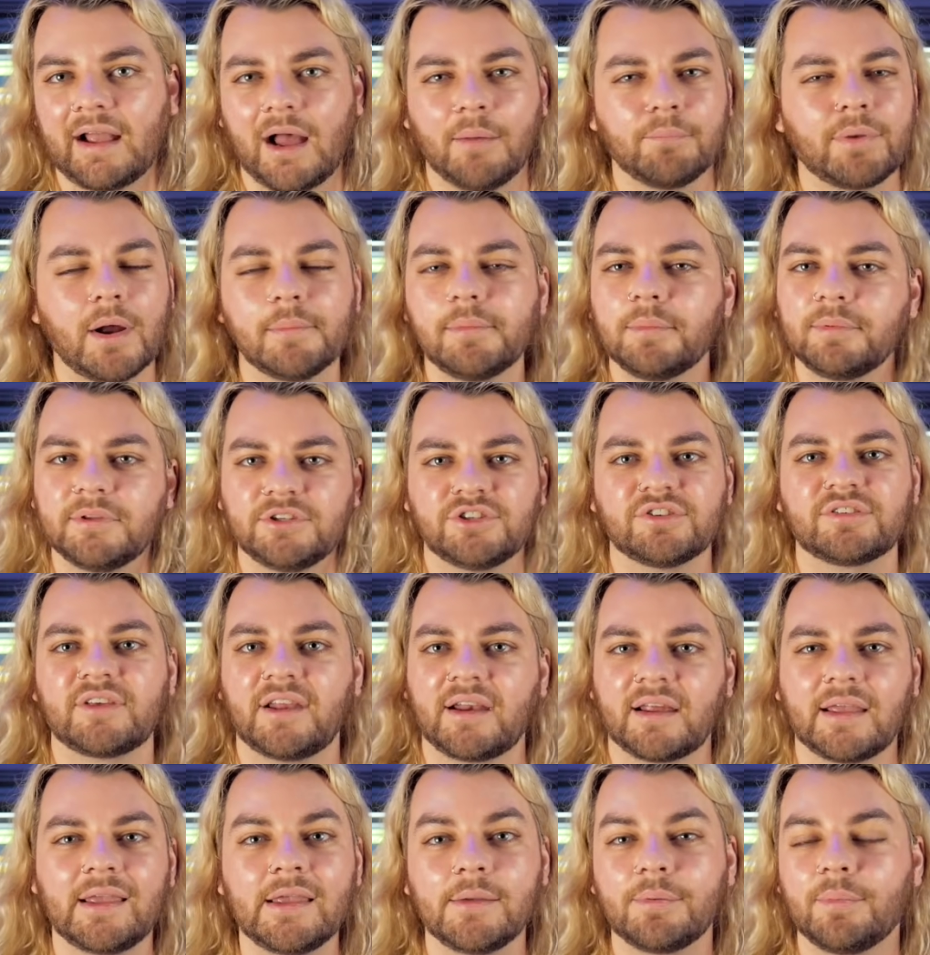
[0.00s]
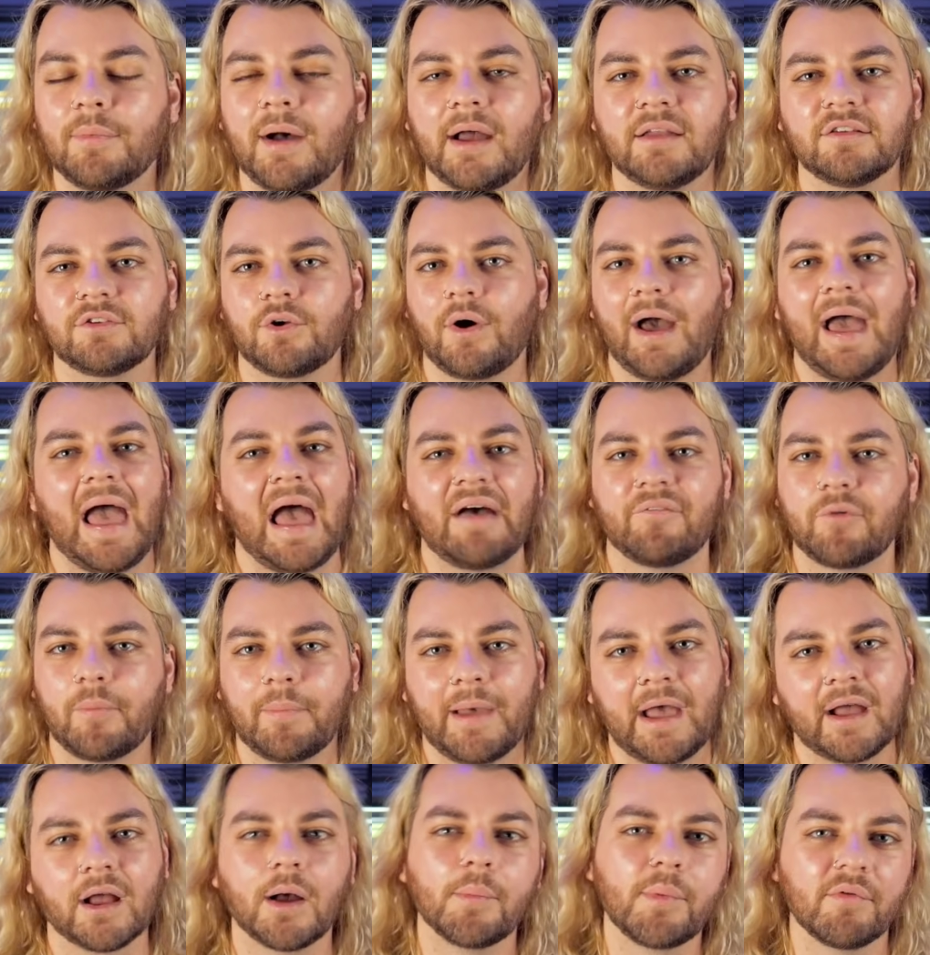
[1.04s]
I'm probably just gonna keep mine so I have a
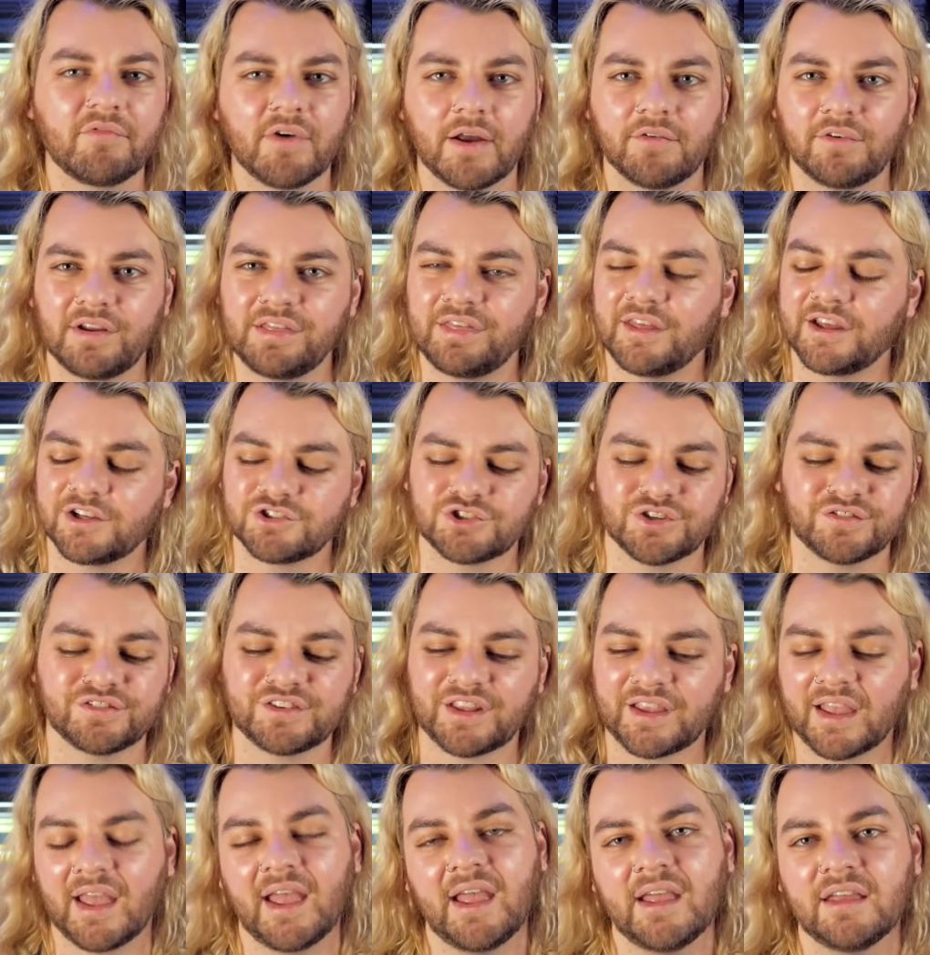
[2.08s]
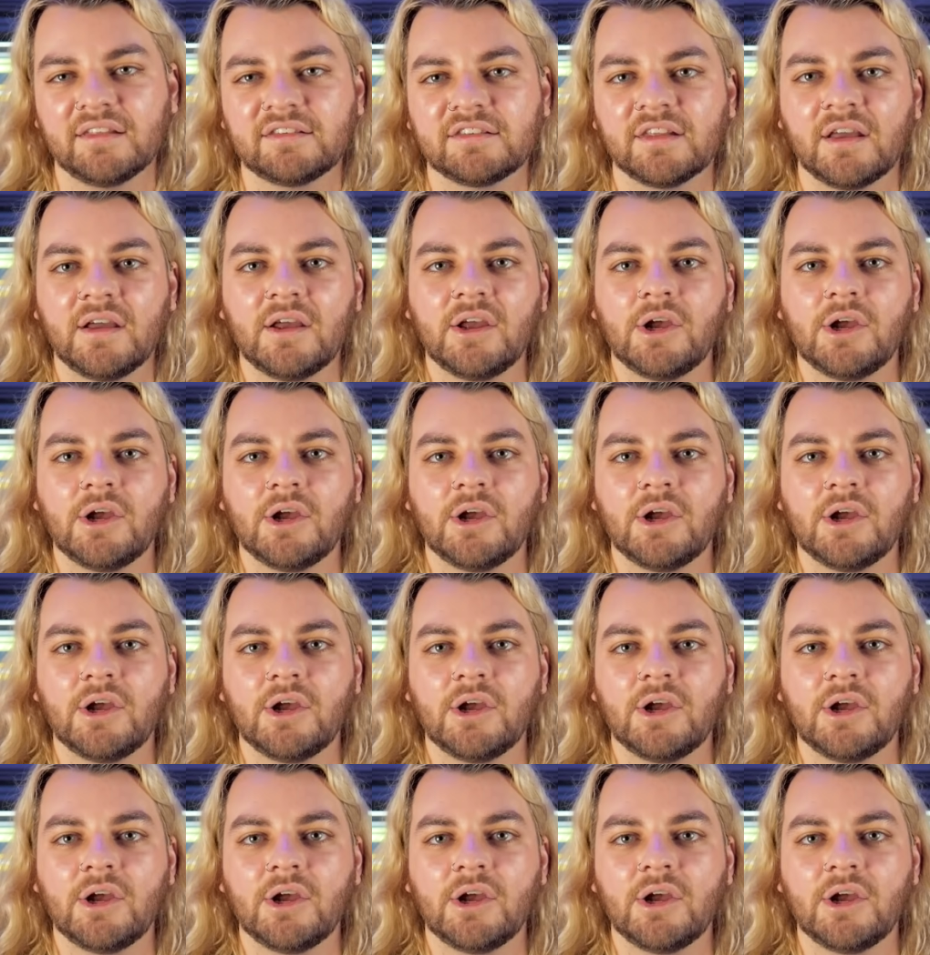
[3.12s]
backup of everything just in case.